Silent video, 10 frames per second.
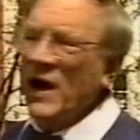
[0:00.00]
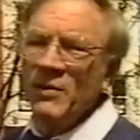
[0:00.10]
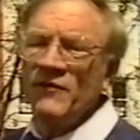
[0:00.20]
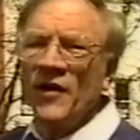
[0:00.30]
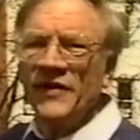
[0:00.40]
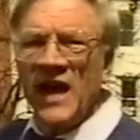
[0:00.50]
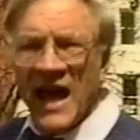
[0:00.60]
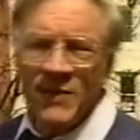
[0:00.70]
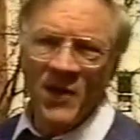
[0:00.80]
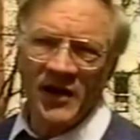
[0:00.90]
we've got the
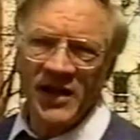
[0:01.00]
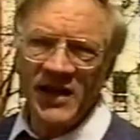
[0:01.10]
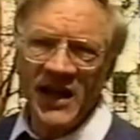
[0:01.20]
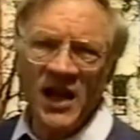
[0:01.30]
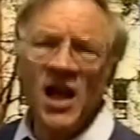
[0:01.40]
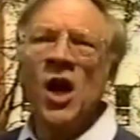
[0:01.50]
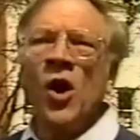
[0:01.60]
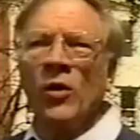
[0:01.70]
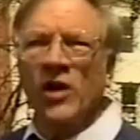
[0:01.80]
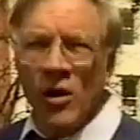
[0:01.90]
Haymarket here,
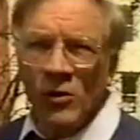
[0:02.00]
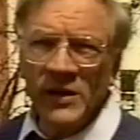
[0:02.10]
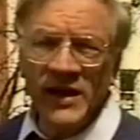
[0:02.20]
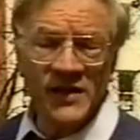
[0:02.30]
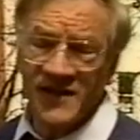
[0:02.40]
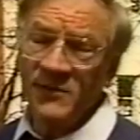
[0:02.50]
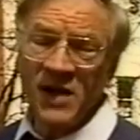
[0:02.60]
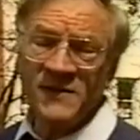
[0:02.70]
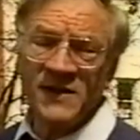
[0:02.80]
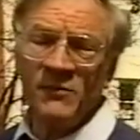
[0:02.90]
or Coal Hill.
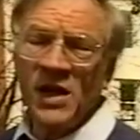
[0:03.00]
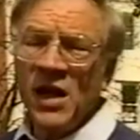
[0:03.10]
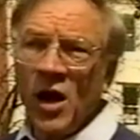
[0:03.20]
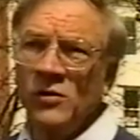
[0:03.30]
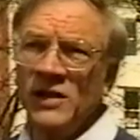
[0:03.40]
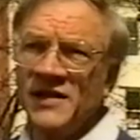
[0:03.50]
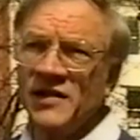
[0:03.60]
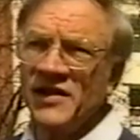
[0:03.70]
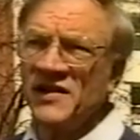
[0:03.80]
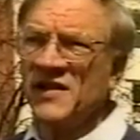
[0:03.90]
Sometimes some old Leicester
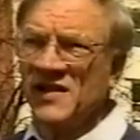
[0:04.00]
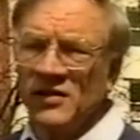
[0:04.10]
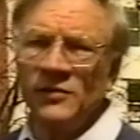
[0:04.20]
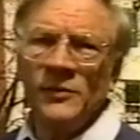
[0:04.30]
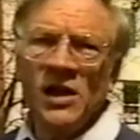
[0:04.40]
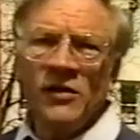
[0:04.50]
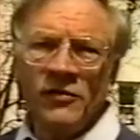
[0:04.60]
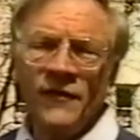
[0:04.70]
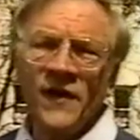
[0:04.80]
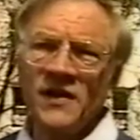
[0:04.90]
residents still
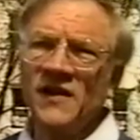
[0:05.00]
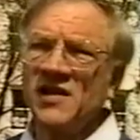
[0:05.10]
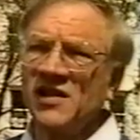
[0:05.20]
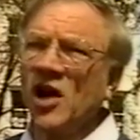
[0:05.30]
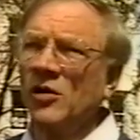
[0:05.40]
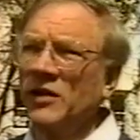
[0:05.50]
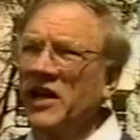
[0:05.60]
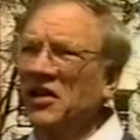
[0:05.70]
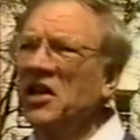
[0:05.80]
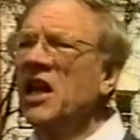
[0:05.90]
refer to this as Coal
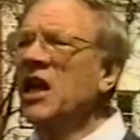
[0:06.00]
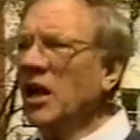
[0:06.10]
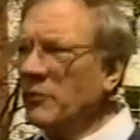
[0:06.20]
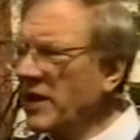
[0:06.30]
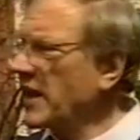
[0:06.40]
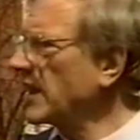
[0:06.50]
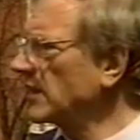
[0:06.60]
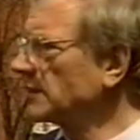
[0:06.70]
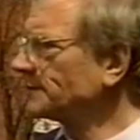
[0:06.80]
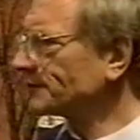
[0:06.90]
Hill, Beer Hill,